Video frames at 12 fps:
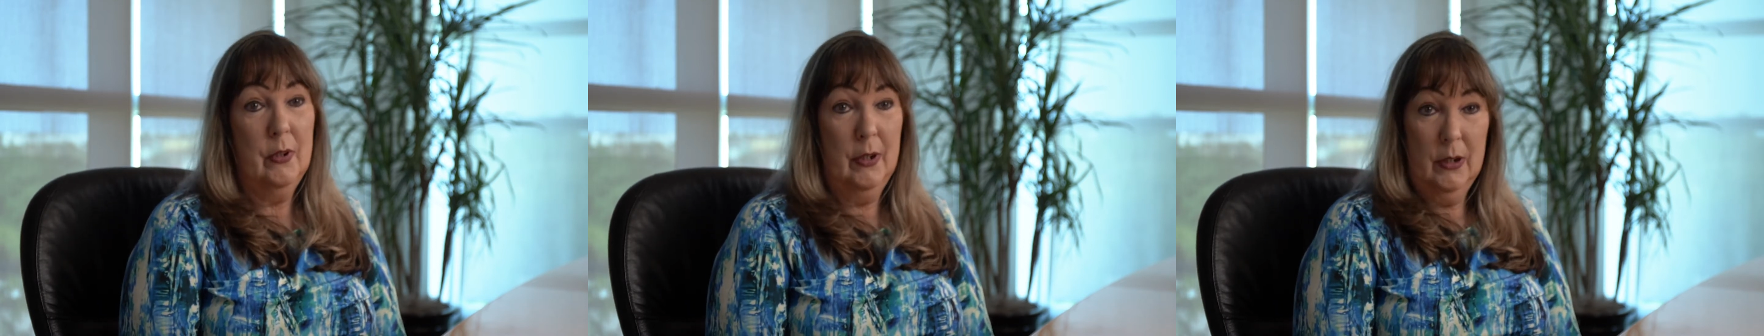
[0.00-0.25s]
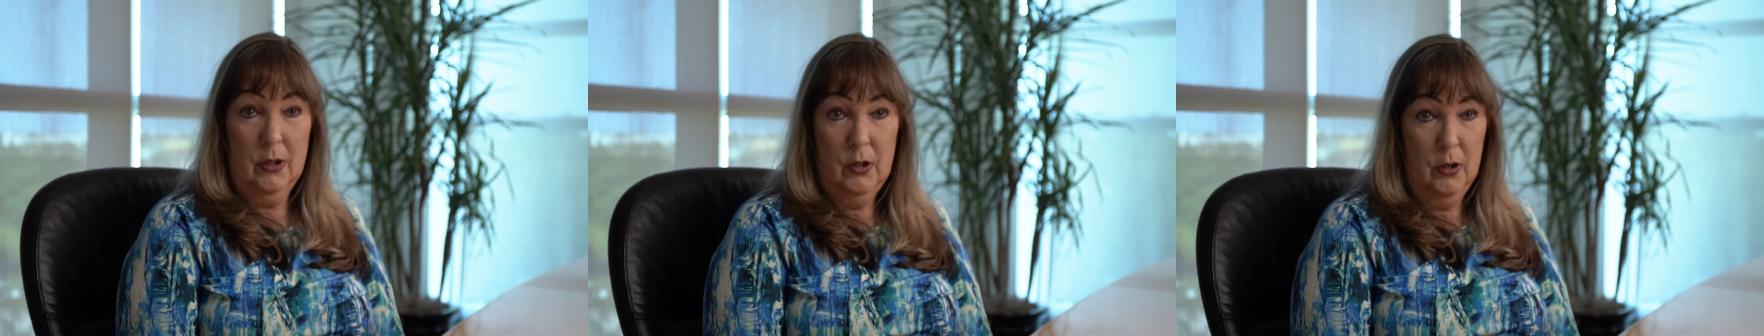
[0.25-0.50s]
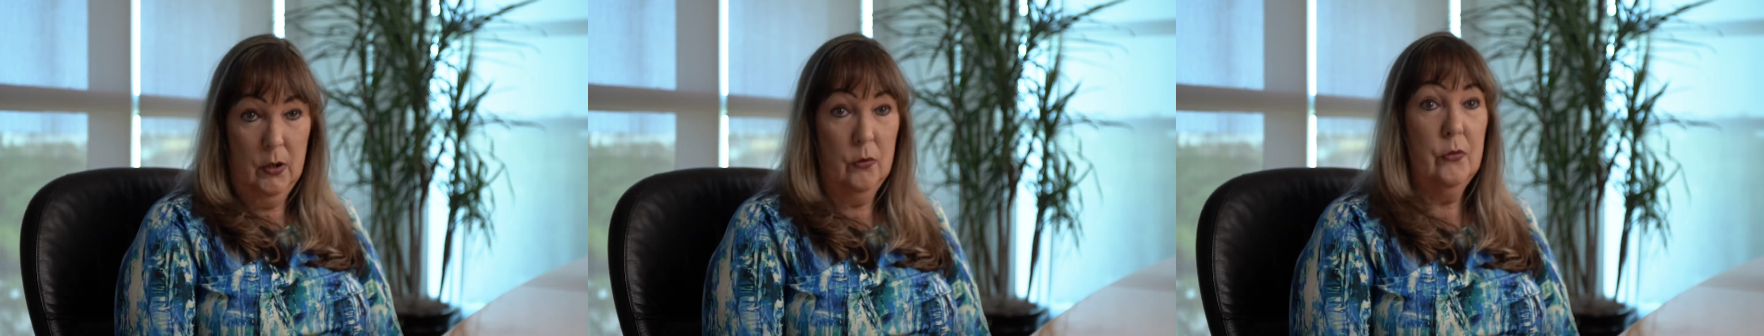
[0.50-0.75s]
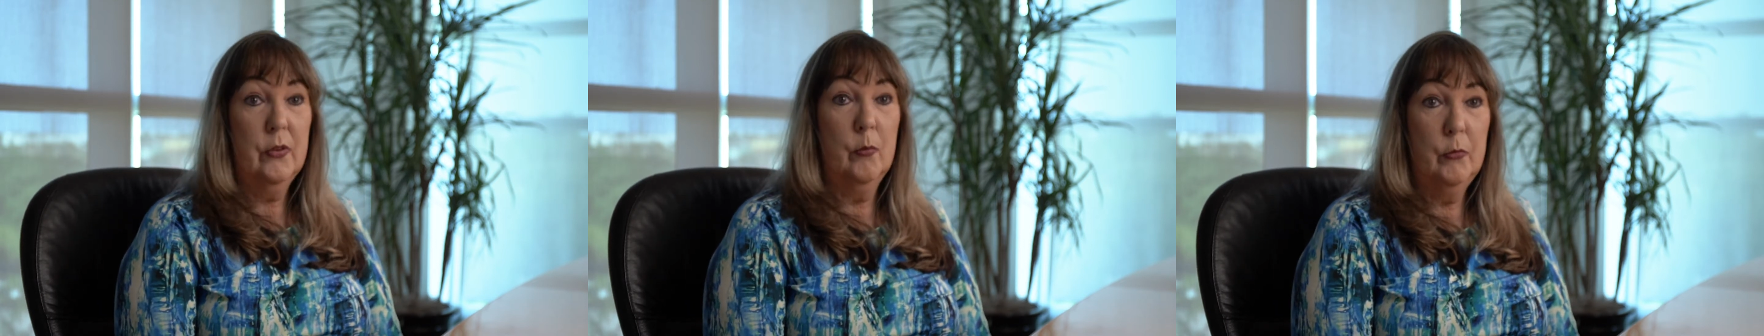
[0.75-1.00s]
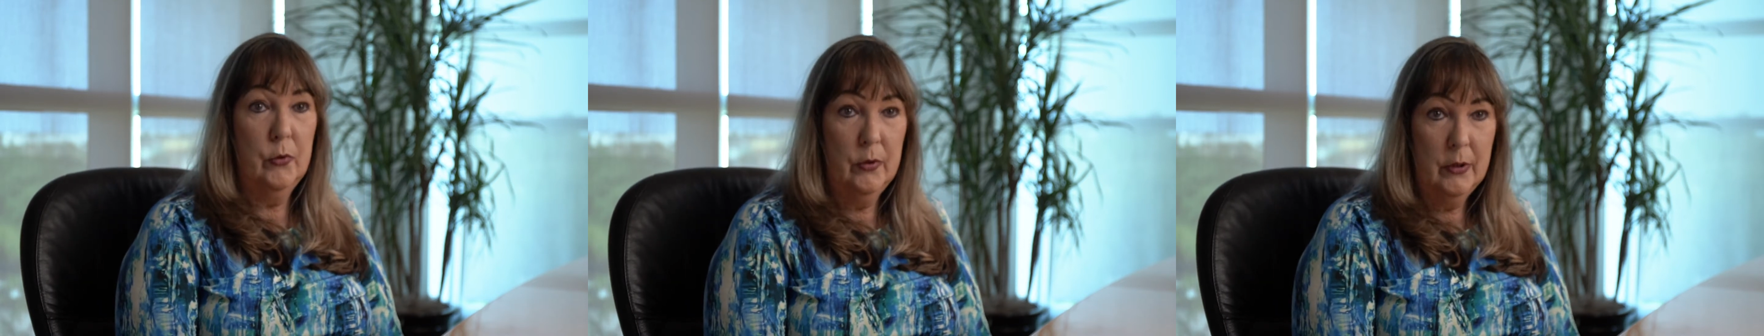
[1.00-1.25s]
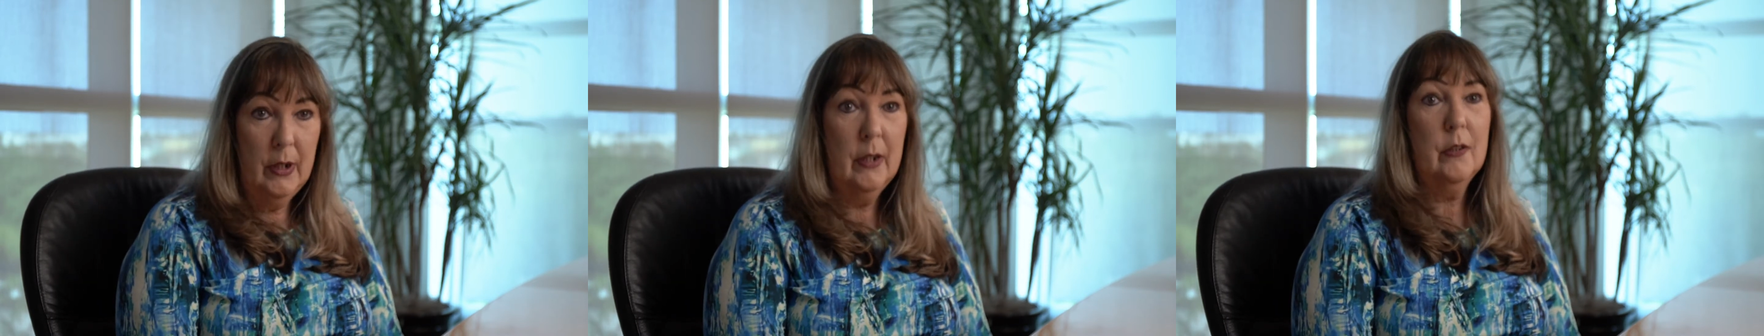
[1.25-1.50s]
Like, you know, some do the
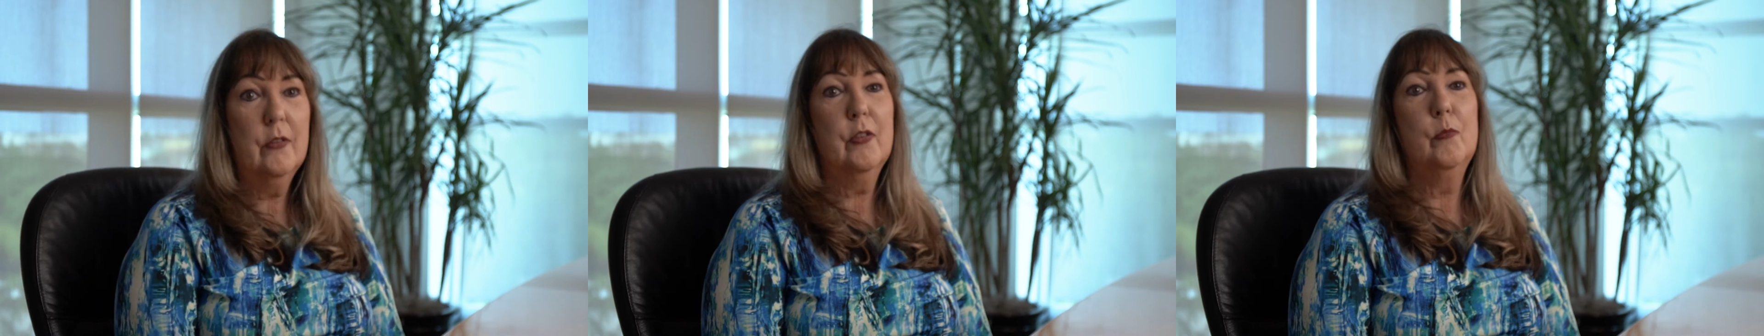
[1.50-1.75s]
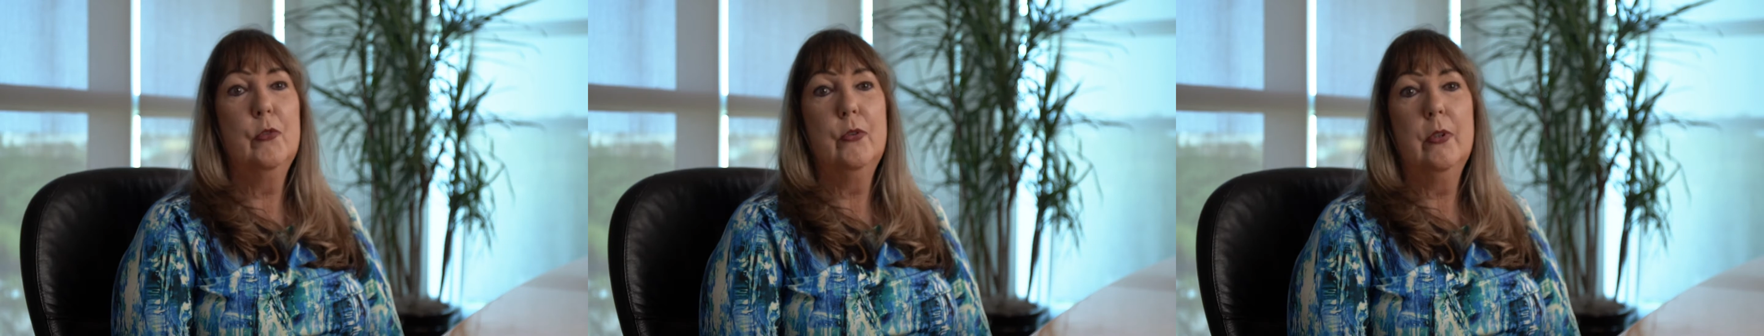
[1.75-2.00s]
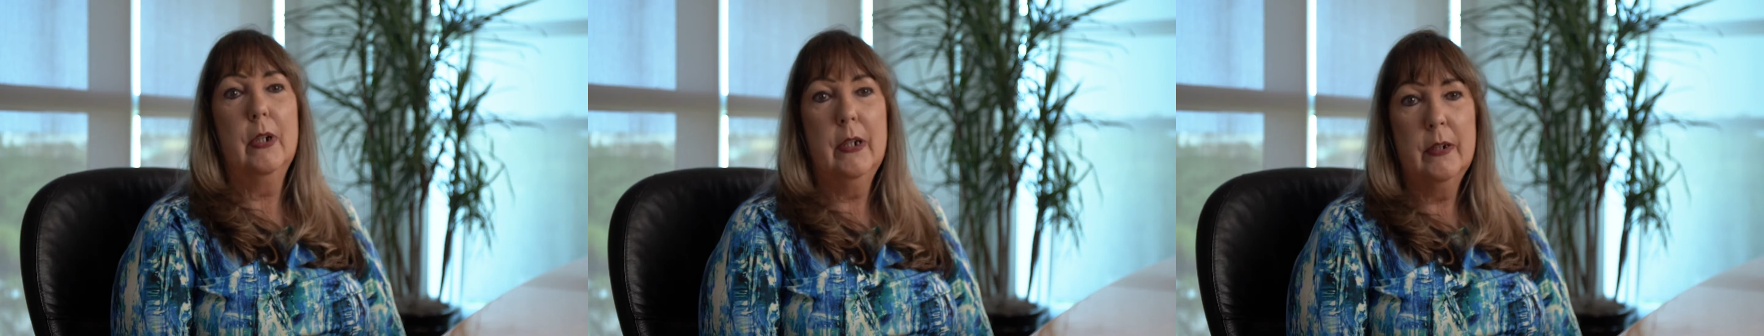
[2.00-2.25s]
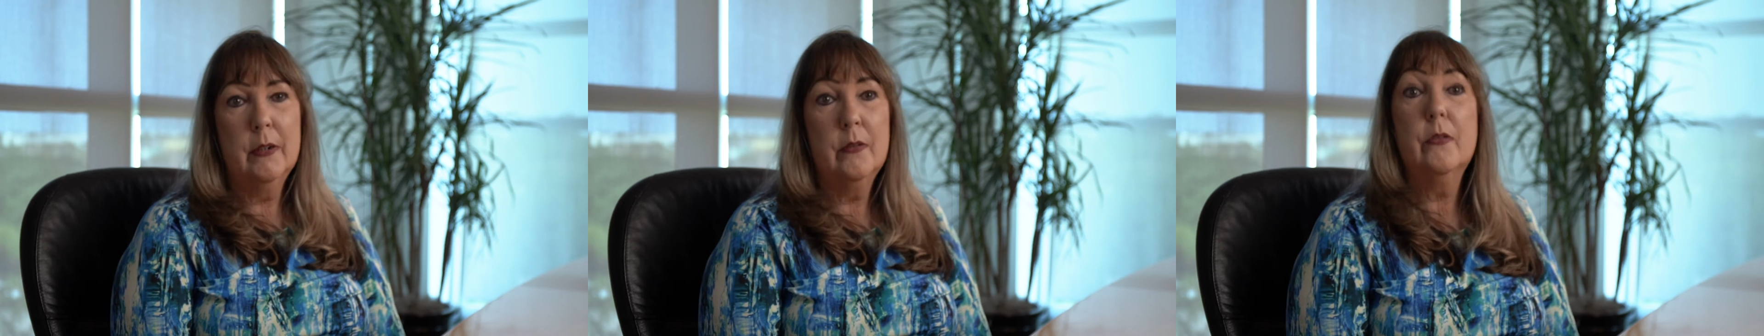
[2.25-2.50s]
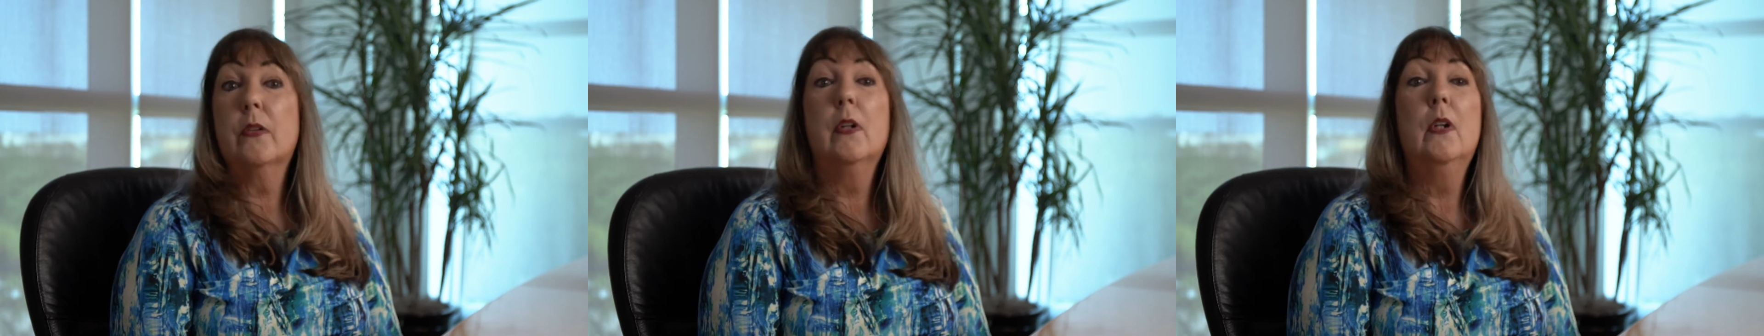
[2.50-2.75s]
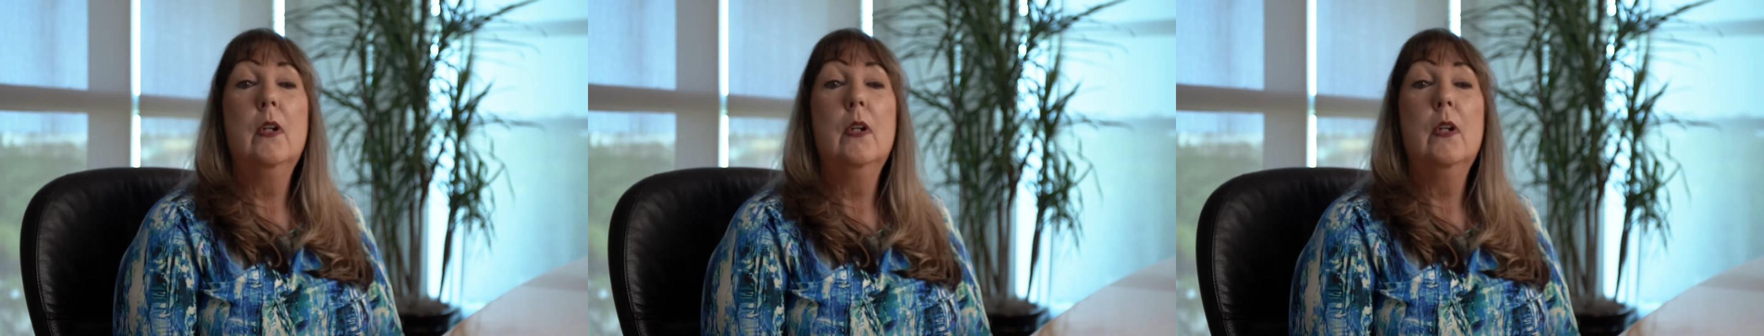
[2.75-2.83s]
neck, some do the hands.